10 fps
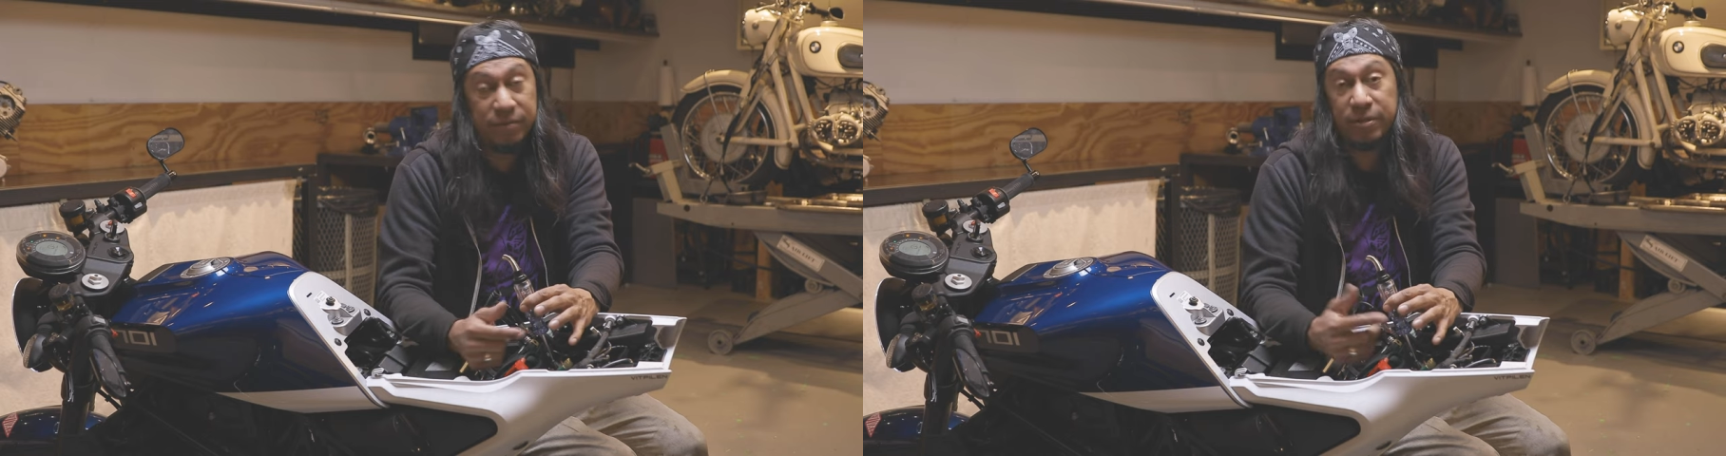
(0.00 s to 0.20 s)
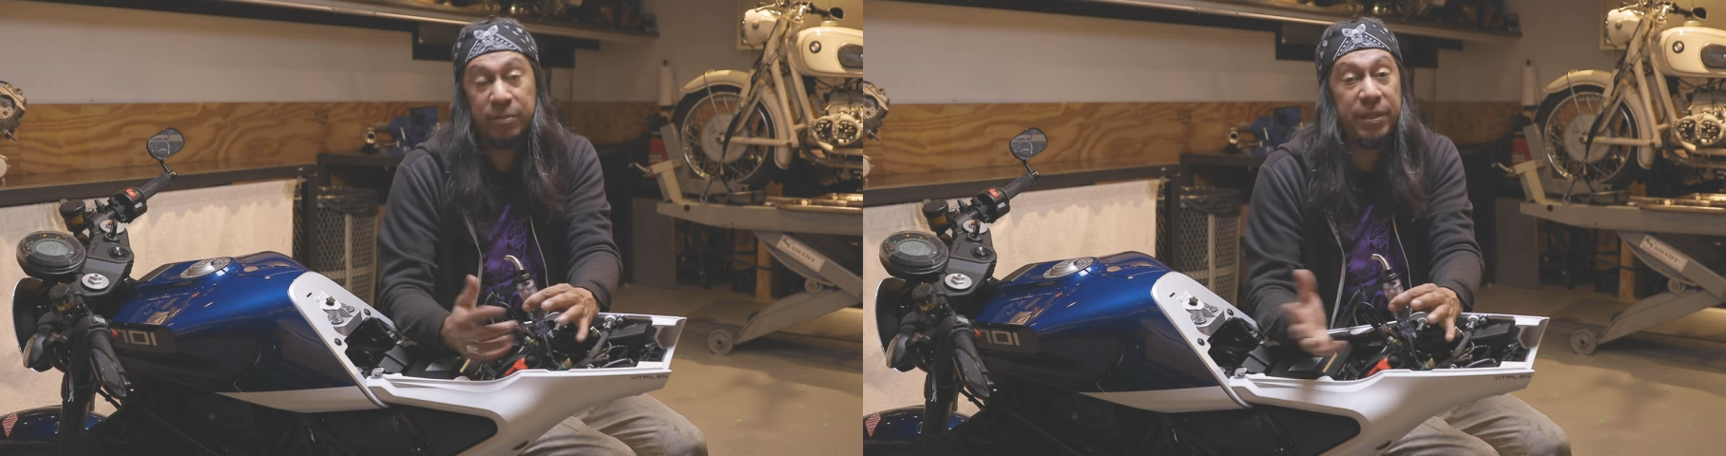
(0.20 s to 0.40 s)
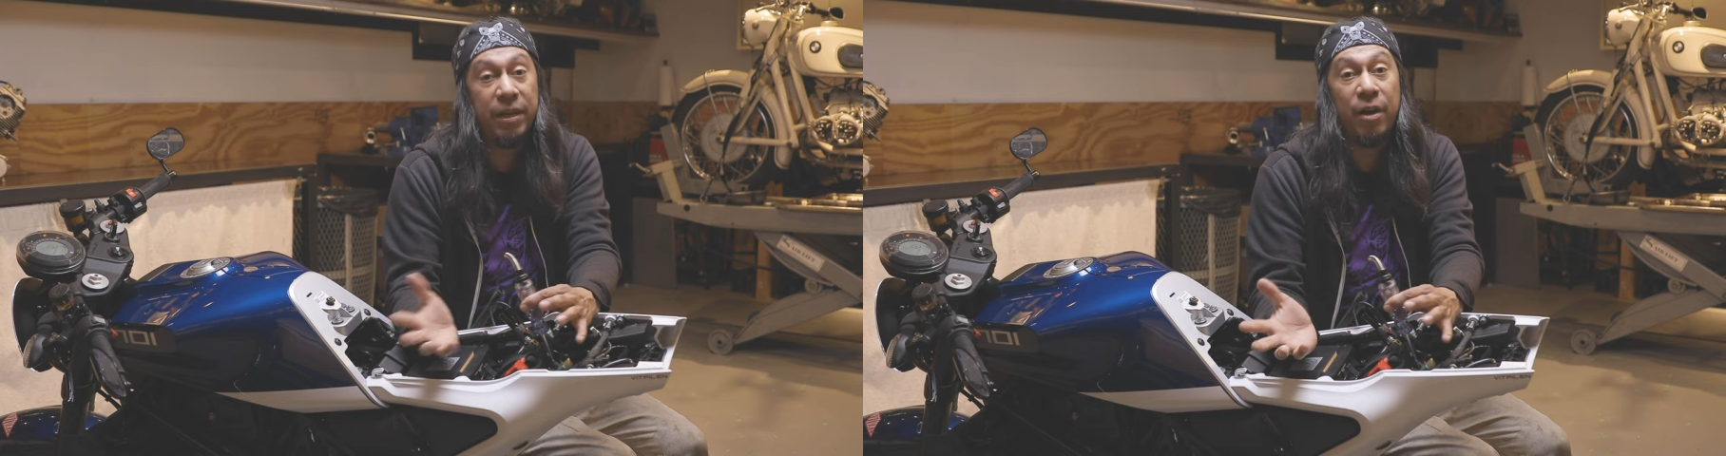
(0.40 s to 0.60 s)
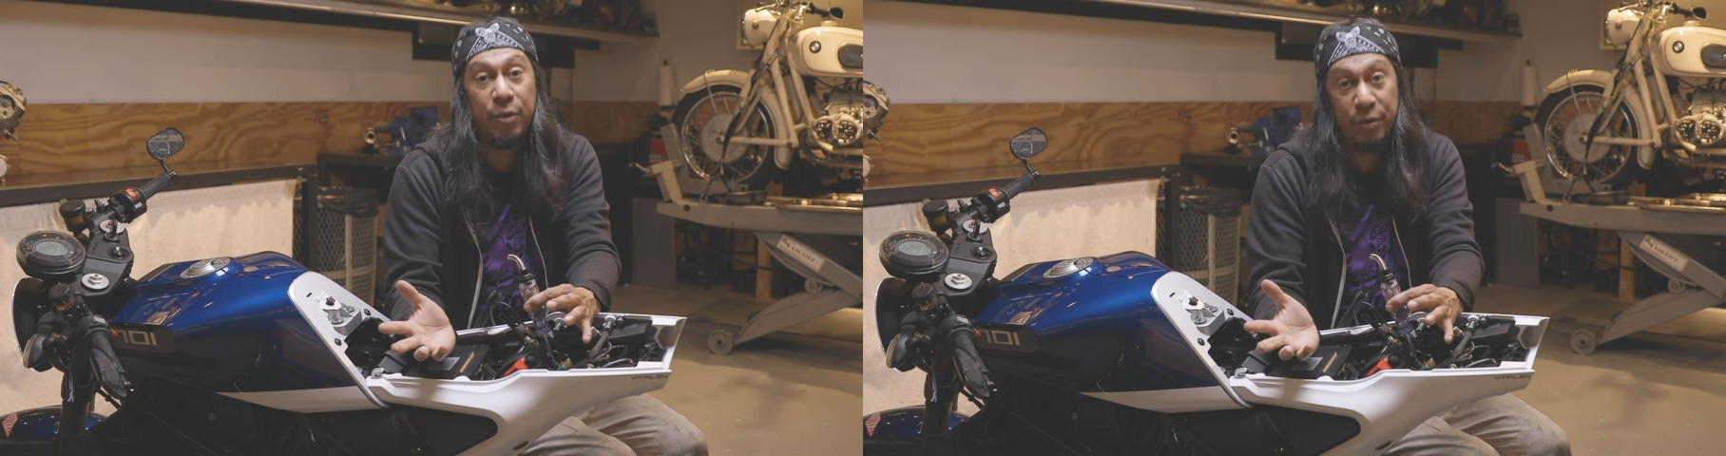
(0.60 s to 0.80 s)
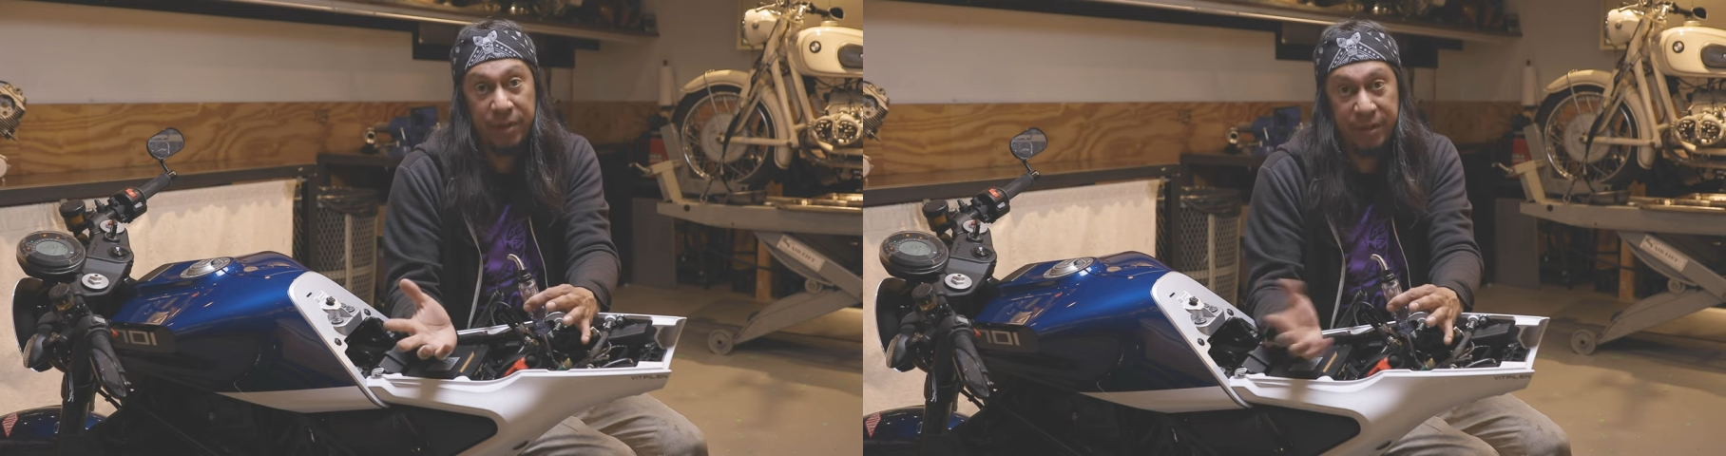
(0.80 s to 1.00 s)
could be
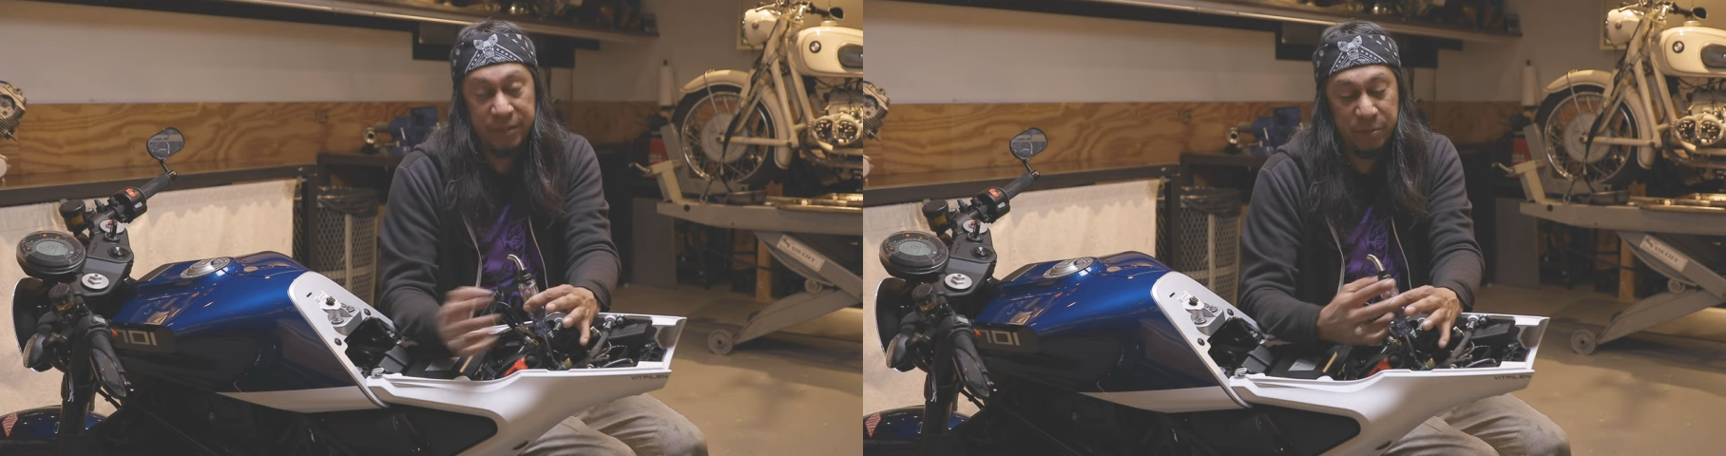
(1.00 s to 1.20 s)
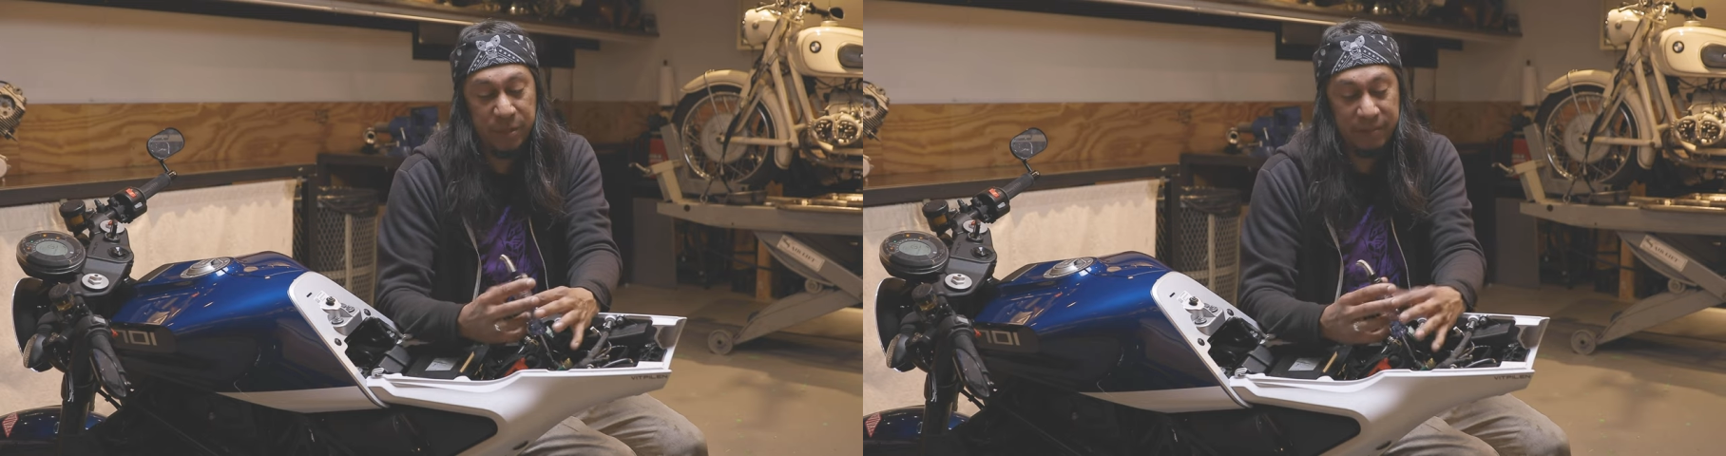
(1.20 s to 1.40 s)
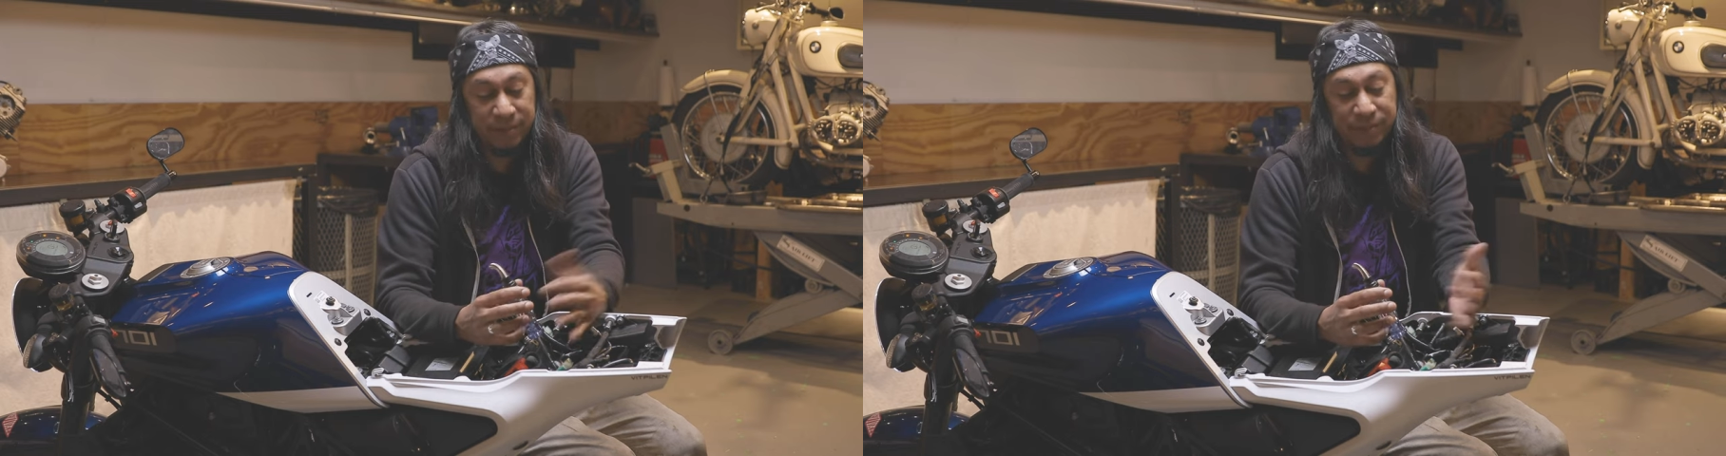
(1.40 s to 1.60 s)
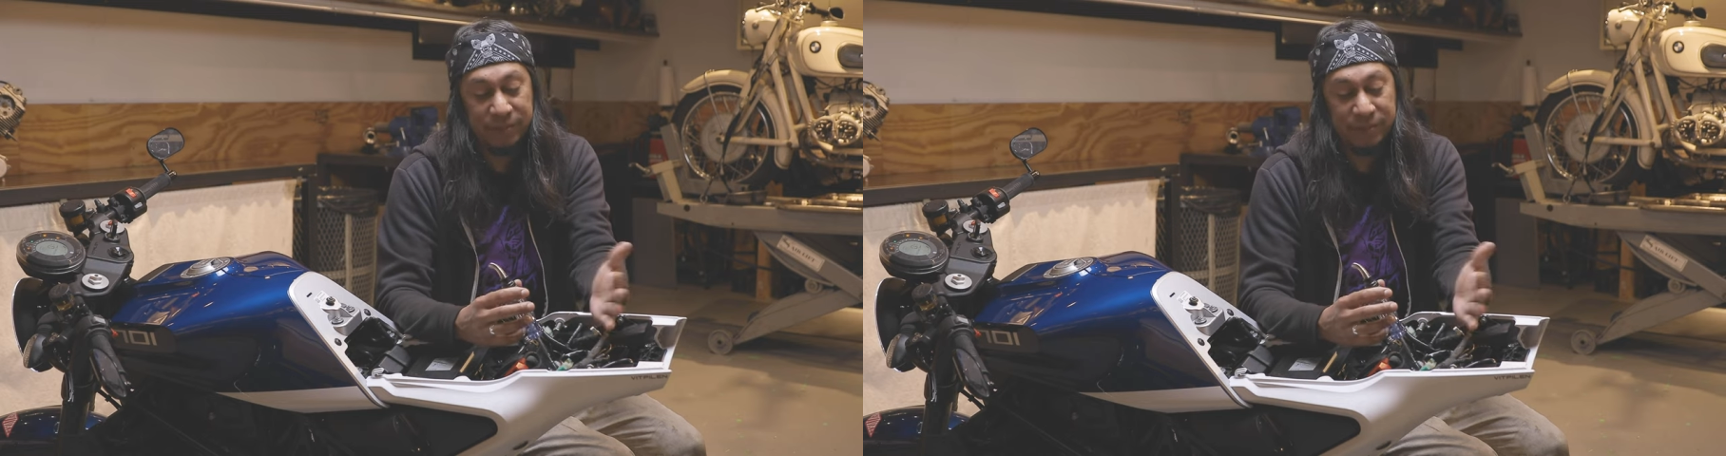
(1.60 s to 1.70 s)
other things, but